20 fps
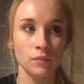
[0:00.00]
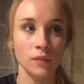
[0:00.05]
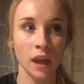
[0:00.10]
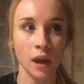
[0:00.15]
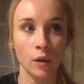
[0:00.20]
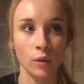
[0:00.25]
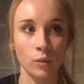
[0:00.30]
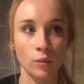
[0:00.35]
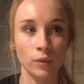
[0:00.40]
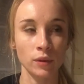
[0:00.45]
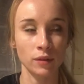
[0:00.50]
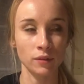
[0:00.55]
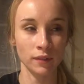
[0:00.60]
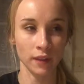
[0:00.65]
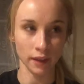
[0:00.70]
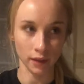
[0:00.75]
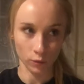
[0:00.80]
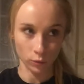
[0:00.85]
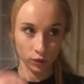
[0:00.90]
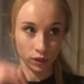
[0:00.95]
how we
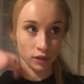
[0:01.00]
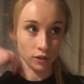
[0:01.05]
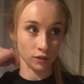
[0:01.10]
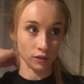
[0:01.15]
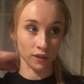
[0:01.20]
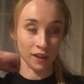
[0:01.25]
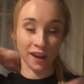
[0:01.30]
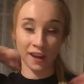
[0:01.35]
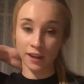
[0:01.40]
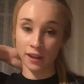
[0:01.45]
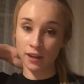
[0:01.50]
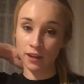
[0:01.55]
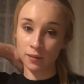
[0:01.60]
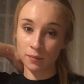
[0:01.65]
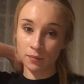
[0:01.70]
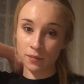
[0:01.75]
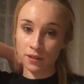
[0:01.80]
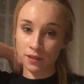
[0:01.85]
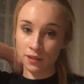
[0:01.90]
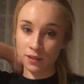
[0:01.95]
could
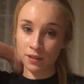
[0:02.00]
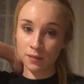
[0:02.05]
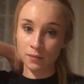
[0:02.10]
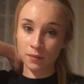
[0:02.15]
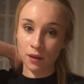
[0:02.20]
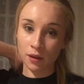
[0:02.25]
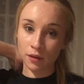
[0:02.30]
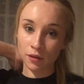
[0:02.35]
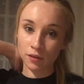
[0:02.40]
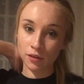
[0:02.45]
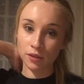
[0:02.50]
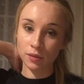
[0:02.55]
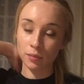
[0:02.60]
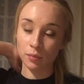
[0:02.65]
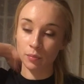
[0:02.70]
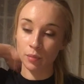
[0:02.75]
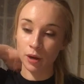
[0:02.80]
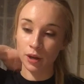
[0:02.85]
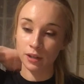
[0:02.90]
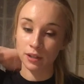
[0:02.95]
like Mrs. Mears,
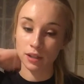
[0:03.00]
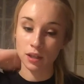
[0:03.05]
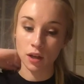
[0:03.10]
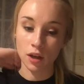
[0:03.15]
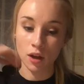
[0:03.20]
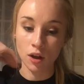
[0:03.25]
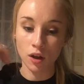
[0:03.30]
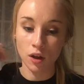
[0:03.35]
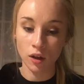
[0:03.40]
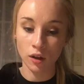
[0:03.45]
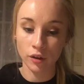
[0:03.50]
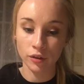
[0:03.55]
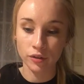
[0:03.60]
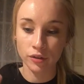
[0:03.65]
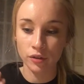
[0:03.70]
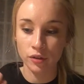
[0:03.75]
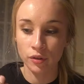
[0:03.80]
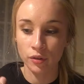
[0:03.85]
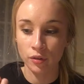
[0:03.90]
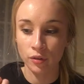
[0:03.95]
but
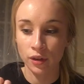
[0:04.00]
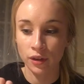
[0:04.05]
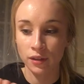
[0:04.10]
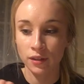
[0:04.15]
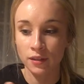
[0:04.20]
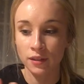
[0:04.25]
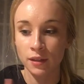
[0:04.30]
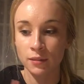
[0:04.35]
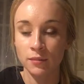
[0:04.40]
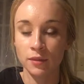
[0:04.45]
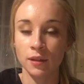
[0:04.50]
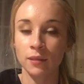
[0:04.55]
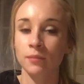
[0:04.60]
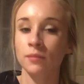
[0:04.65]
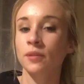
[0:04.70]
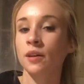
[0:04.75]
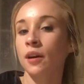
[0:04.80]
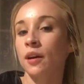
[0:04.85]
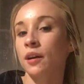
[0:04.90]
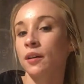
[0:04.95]
also at the same
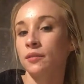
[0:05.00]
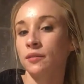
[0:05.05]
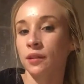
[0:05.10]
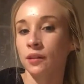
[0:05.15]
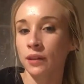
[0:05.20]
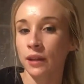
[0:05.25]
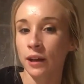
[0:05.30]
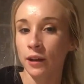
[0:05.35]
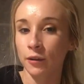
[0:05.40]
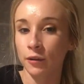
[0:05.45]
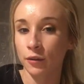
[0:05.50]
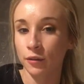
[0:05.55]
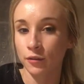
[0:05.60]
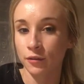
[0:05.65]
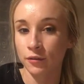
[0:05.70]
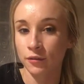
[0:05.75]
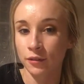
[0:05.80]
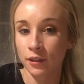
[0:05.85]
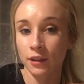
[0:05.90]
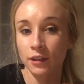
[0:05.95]
time not
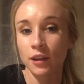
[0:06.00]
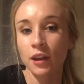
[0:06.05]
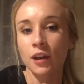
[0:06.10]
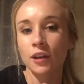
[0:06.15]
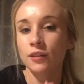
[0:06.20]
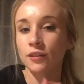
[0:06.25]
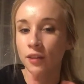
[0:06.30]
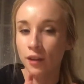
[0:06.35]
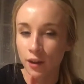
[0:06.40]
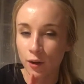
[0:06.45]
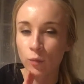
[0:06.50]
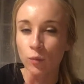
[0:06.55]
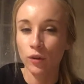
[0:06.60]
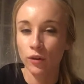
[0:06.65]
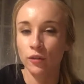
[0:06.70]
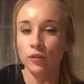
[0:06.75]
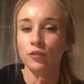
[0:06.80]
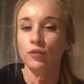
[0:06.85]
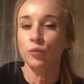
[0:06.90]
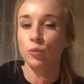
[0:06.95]

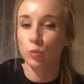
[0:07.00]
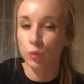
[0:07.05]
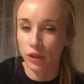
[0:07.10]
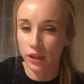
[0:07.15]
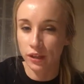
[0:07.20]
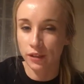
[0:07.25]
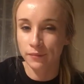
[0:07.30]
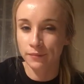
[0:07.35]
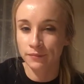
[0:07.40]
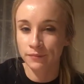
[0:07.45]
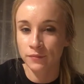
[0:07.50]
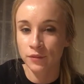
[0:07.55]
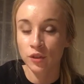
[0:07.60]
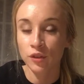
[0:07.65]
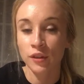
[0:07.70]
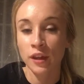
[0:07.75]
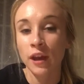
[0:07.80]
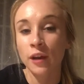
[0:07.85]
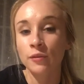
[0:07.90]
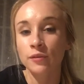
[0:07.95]
want her to win.
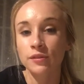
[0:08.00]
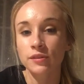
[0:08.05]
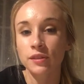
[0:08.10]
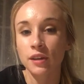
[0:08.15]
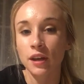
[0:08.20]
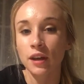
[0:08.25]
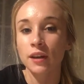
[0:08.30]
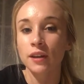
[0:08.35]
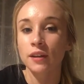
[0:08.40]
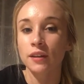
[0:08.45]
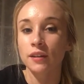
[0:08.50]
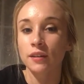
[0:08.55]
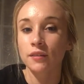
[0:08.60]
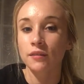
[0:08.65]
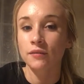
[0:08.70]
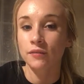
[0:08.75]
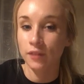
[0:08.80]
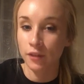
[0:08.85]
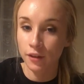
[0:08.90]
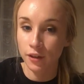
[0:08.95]
So that was
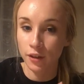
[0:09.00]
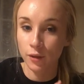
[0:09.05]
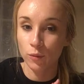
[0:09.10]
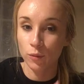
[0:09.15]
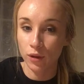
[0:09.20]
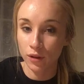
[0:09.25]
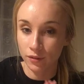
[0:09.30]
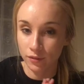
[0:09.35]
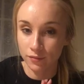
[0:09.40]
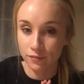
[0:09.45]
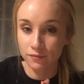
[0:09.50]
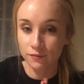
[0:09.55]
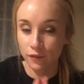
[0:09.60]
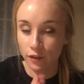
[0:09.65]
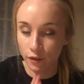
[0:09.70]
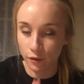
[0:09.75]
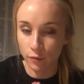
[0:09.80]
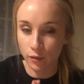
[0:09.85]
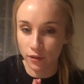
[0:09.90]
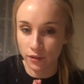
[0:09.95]
very well
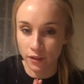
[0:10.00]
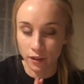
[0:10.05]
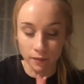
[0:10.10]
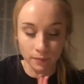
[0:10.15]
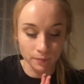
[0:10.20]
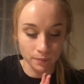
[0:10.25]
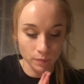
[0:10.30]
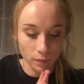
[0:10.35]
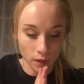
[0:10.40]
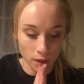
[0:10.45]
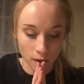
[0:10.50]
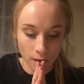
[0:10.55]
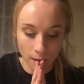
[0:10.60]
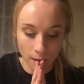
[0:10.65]
done.